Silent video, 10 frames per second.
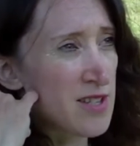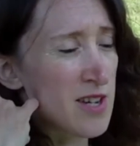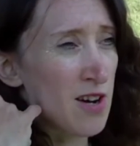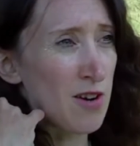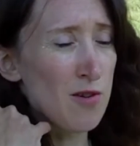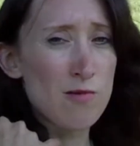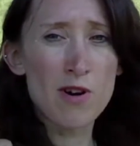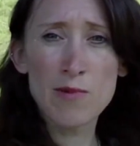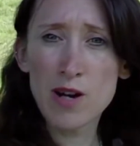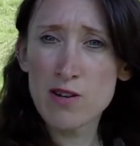So what
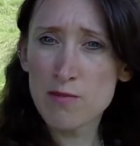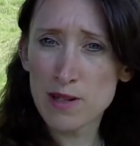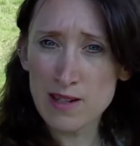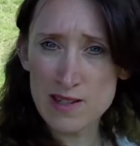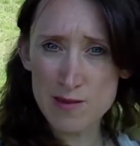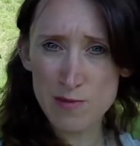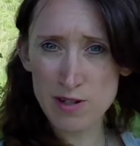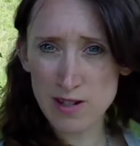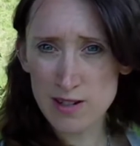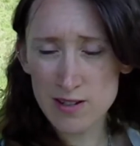I'm hoping is,
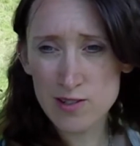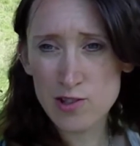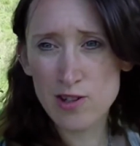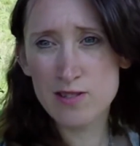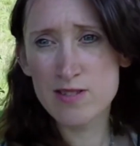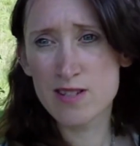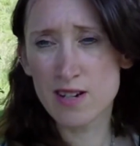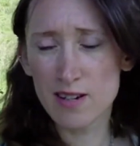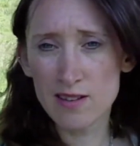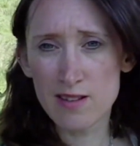by
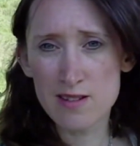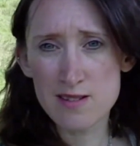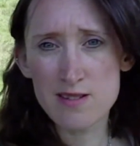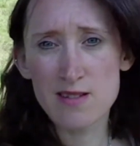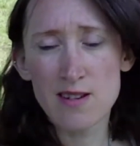chanting this,